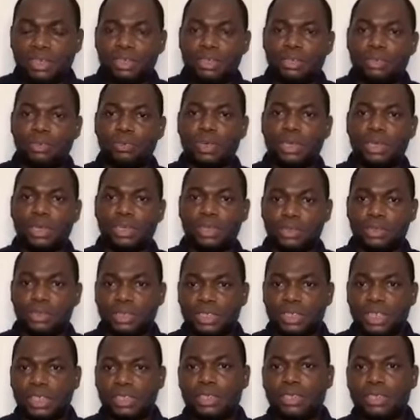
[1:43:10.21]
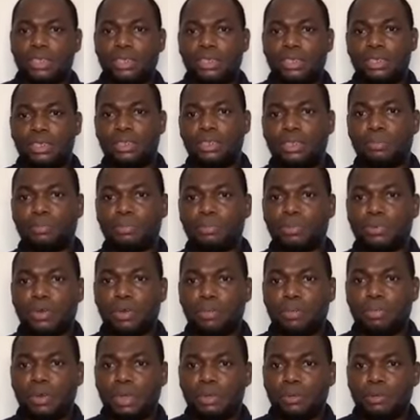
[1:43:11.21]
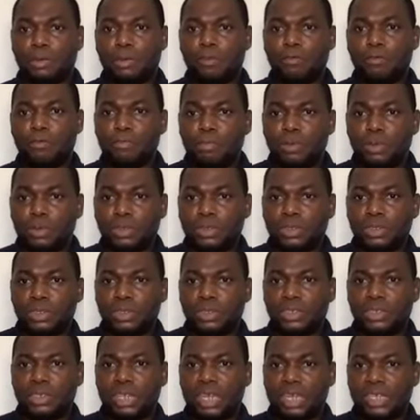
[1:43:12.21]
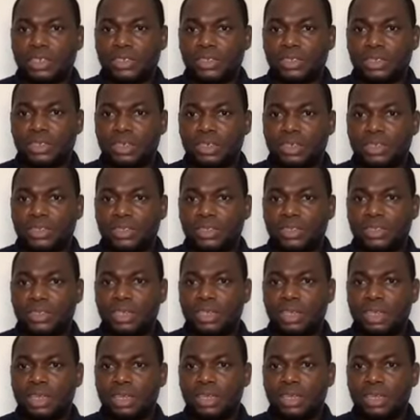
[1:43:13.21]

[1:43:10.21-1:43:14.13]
Well, you said the problem of most Nigerians